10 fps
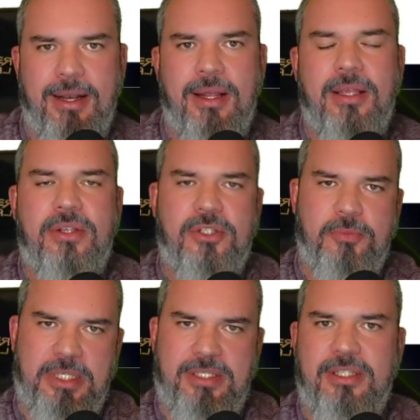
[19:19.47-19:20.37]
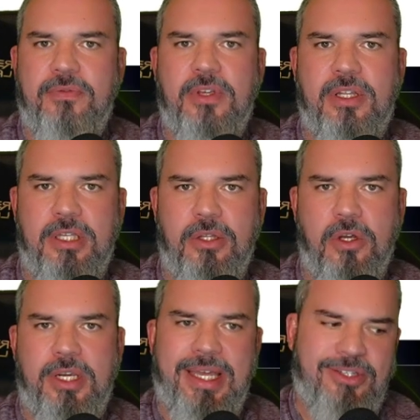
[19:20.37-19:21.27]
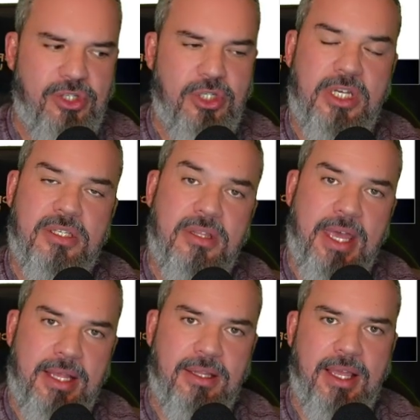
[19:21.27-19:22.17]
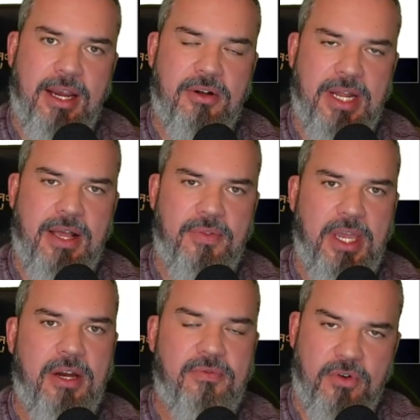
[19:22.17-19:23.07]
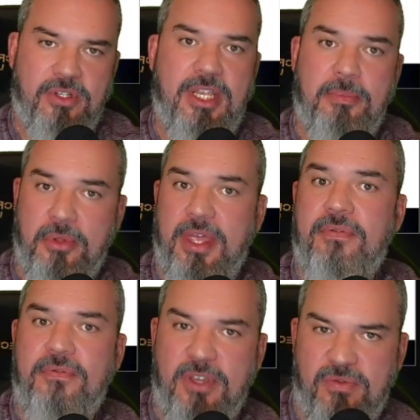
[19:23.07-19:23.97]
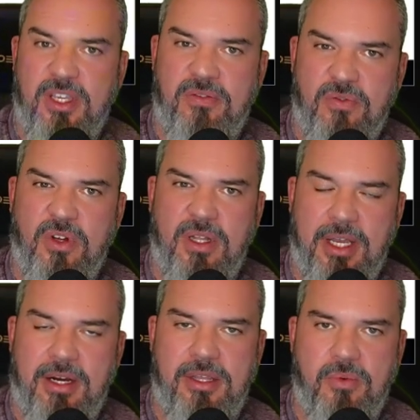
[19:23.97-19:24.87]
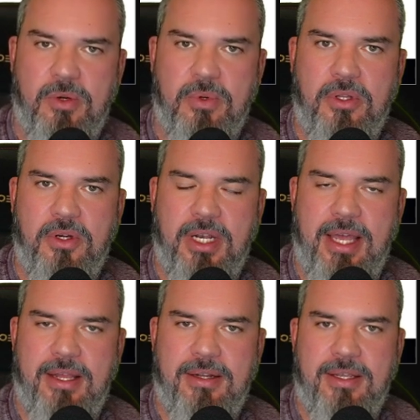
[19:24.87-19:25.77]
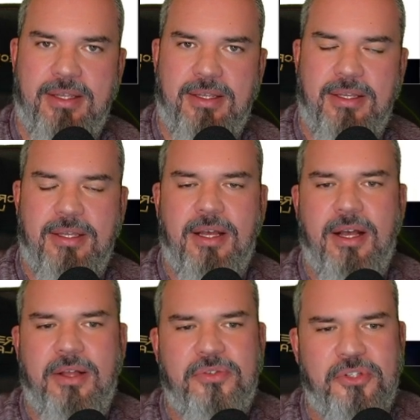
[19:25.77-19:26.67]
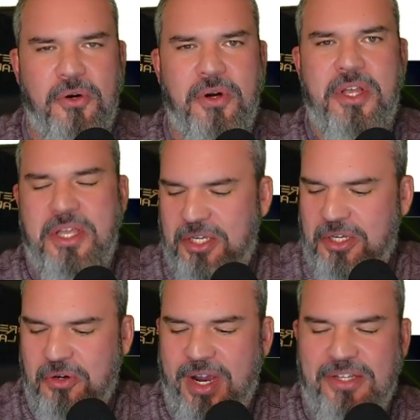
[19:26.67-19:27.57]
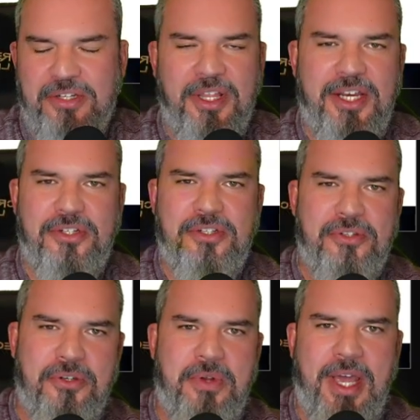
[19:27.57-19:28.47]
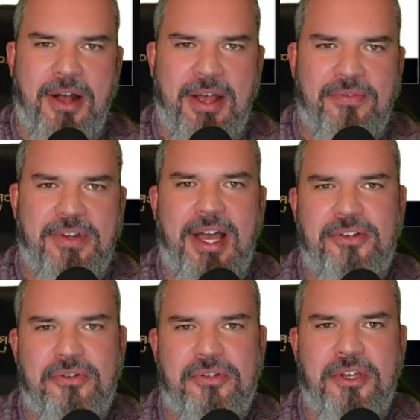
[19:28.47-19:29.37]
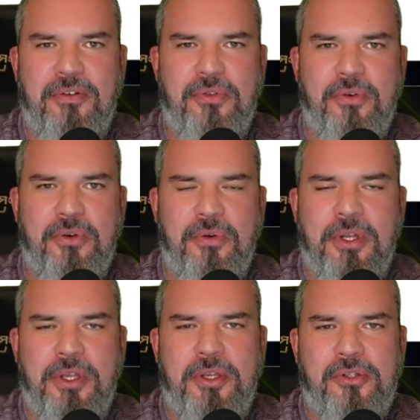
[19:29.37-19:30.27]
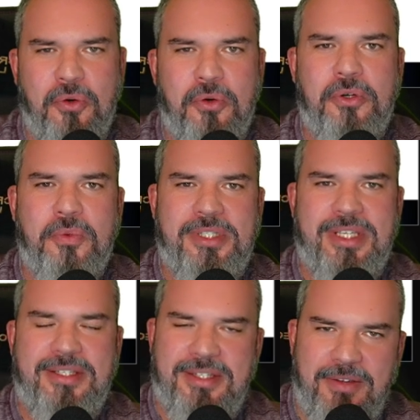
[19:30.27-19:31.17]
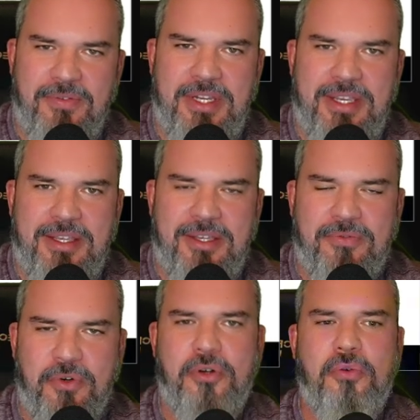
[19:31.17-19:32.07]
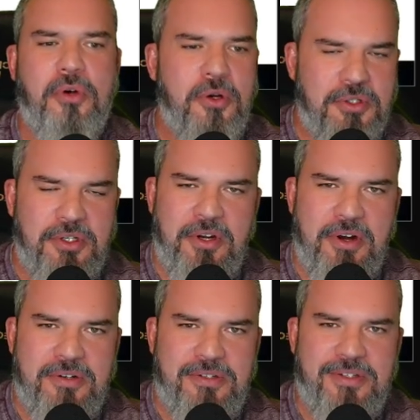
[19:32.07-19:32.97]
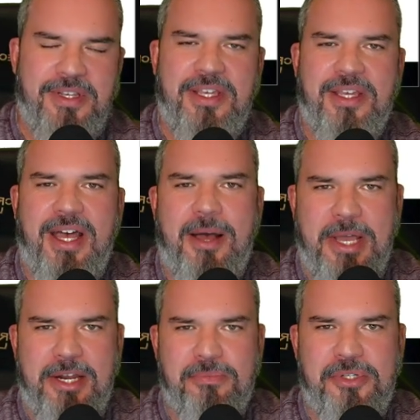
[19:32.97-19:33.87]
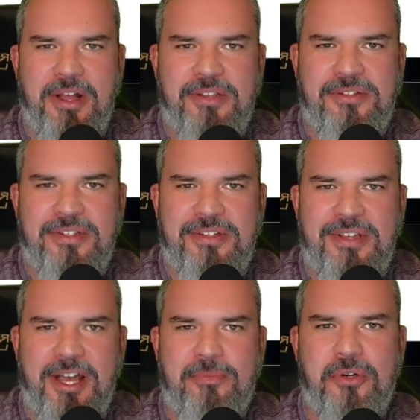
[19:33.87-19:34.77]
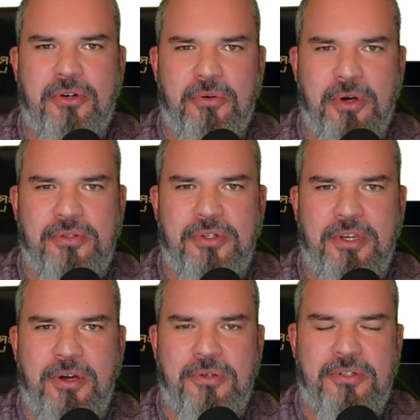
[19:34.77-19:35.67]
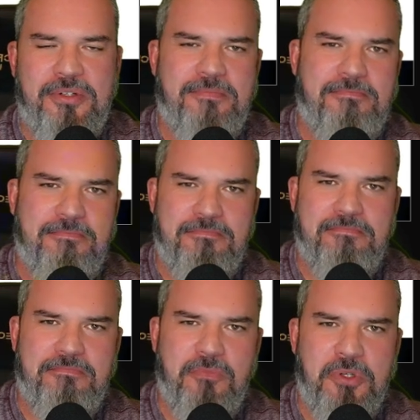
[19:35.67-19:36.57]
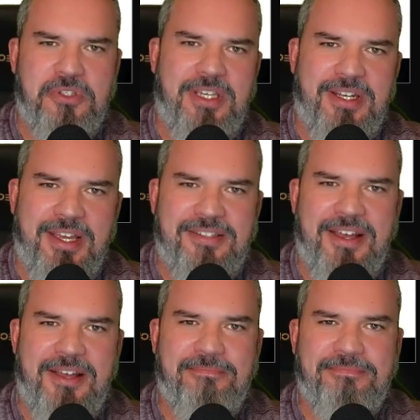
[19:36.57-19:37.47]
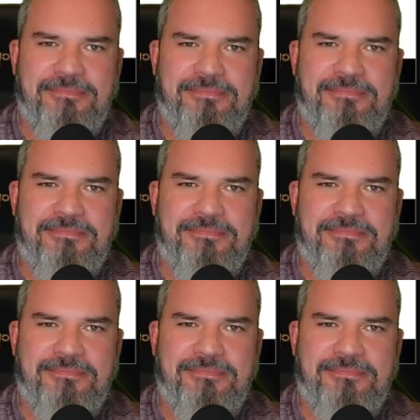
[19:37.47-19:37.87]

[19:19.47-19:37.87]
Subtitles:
Specifically look at just that layer down there. For example, that 15-foot layer that we were looking at. So congratulations. You now have gotten yourself through soil resistivity for corrosion nerds. I'm Adam Johnston. I'm your corrosion coach. We'll see you next time.